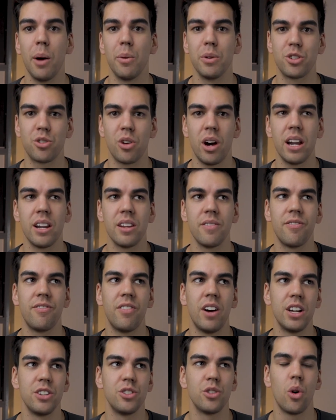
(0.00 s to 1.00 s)
would try to
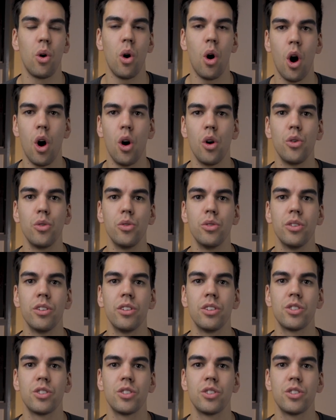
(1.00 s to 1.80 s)
find your own